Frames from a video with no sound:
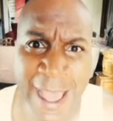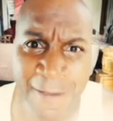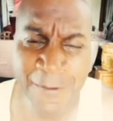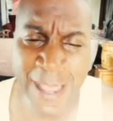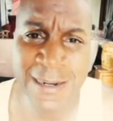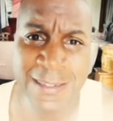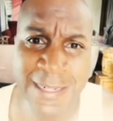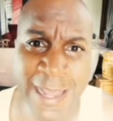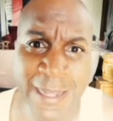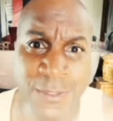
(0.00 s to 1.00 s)

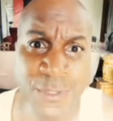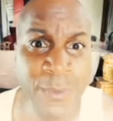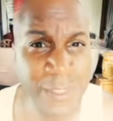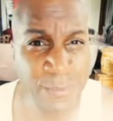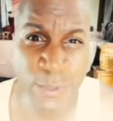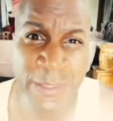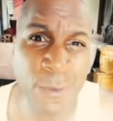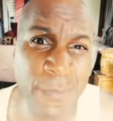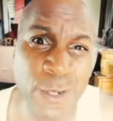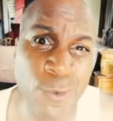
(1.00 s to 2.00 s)
Afghanistan to exploit
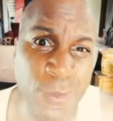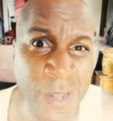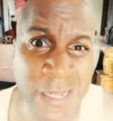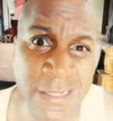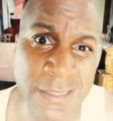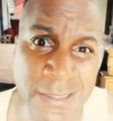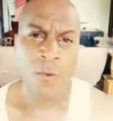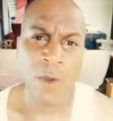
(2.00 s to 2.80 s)
their mineral deposits.